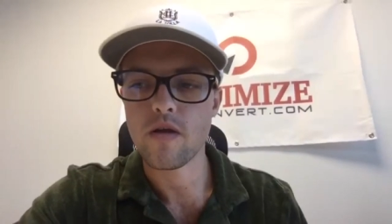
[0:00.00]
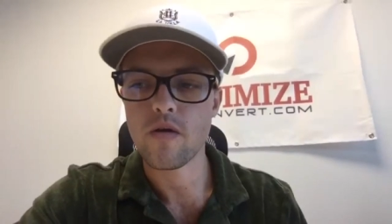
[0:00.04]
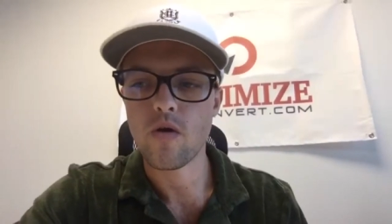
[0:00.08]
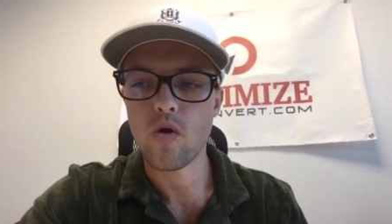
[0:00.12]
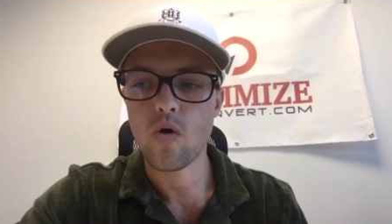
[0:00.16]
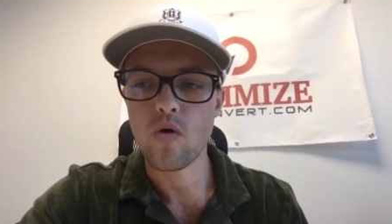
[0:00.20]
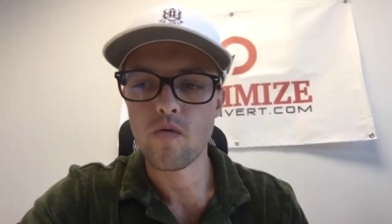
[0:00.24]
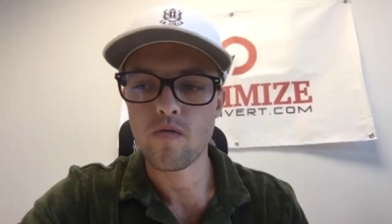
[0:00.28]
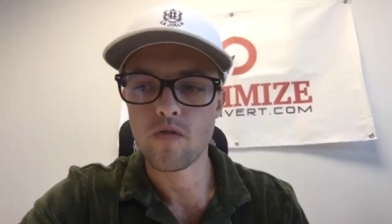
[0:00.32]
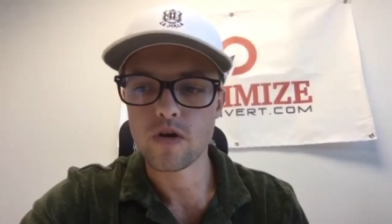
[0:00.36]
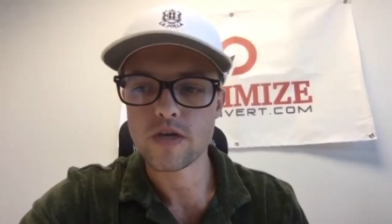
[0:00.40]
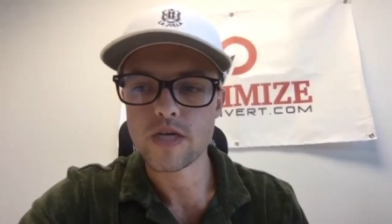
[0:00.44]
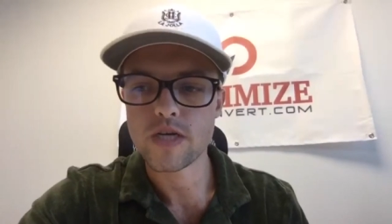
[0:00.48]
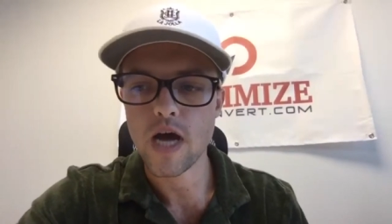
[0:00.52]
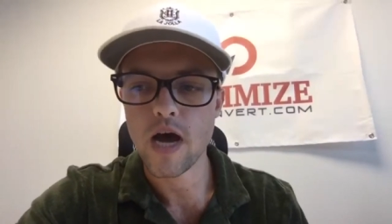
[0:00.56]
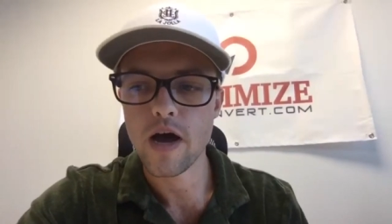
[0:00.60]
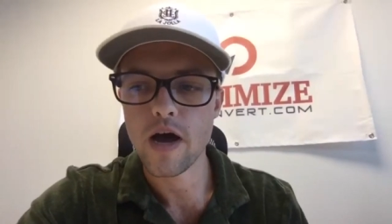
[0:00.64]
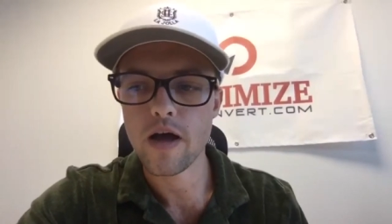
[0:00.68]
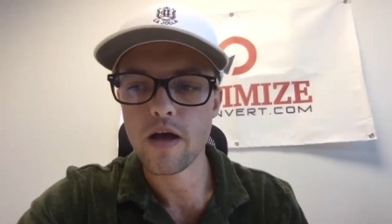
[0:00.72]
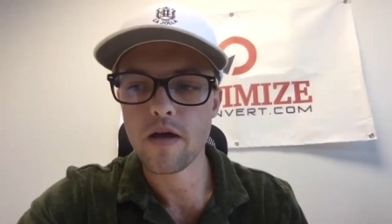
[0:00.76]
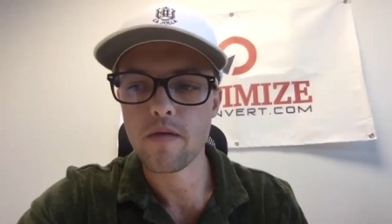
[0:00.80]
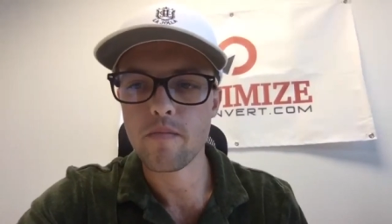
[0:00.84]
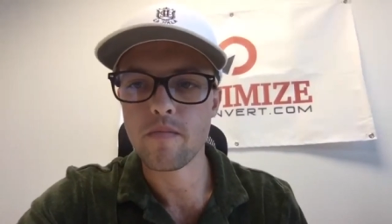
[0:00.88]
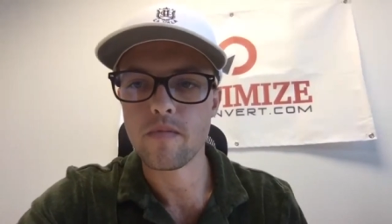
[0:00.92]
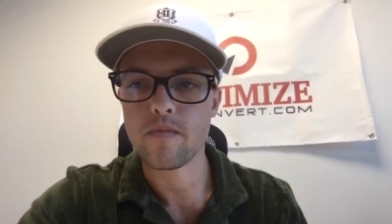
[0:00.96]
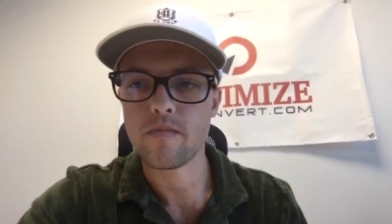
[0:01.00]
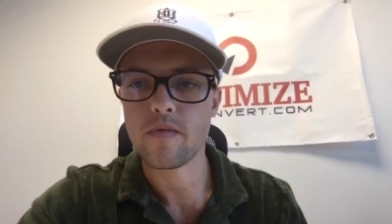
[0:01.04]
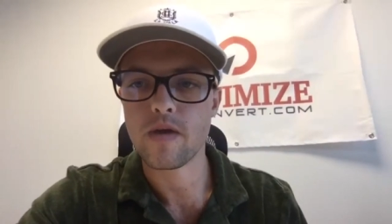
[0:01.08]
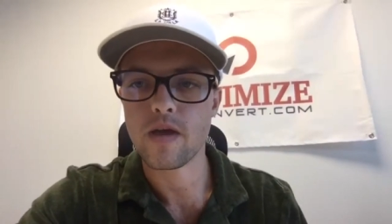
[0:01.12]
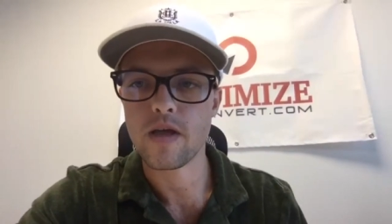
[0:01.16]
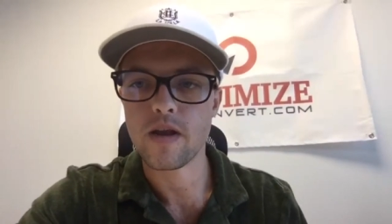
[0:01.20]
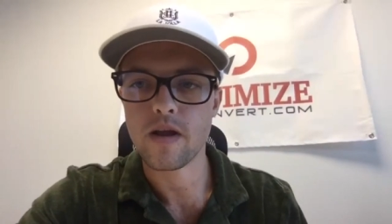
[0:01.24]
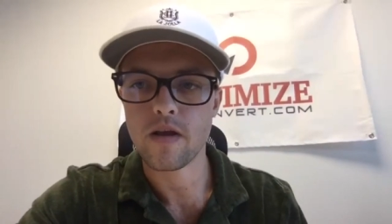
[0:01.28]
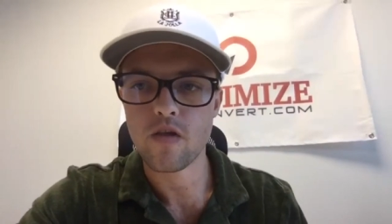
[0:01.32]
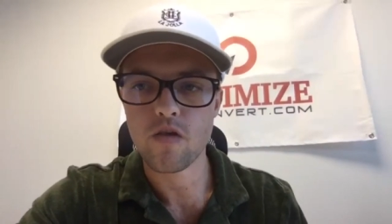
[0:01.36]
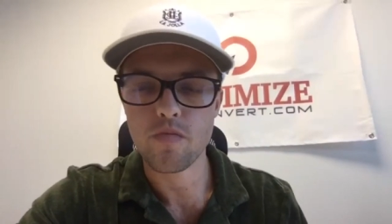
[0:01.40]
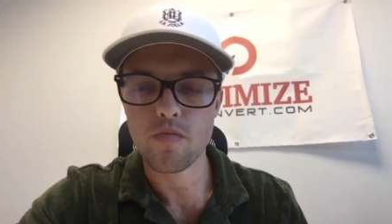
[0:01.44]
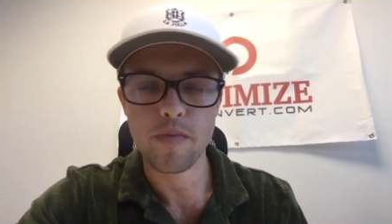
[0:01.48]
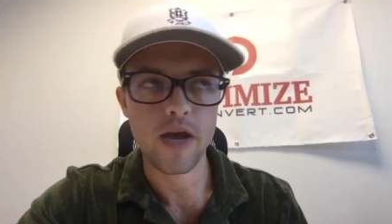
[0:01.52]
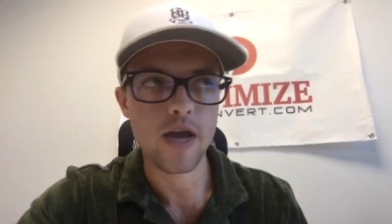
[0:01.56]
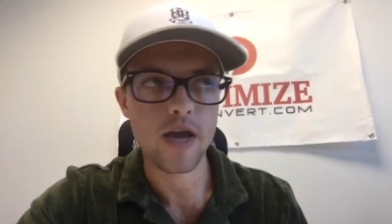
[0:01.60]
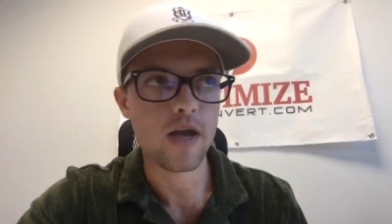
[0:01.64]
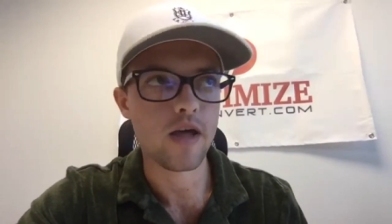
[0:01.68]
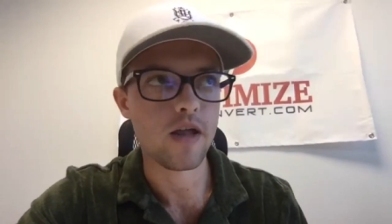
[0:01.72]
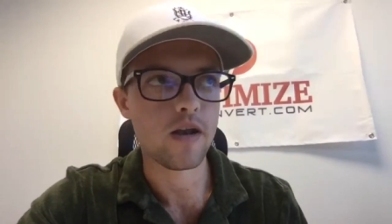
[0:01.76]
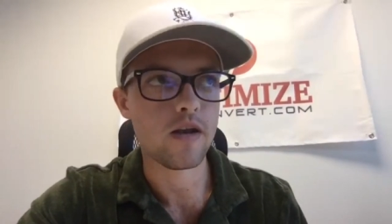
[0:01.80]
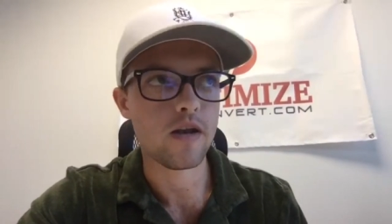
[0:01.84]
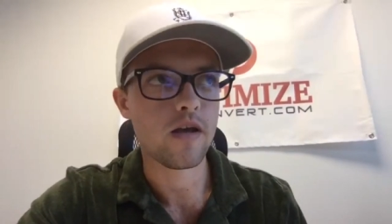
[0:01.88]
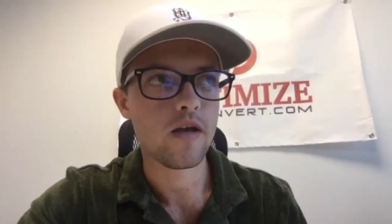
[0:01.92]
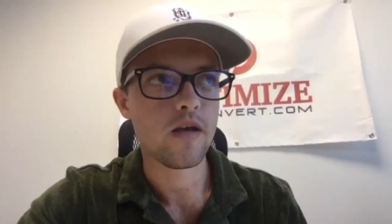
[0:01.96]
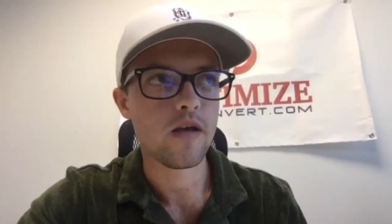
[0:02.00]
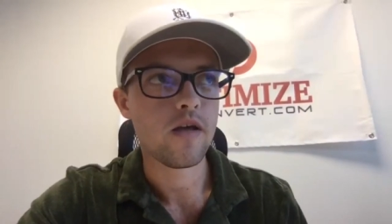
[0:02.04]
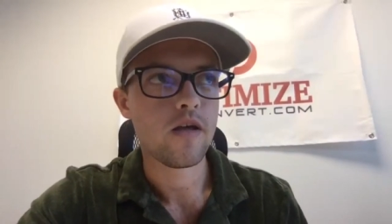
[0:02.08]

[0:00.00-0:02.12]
over time and expand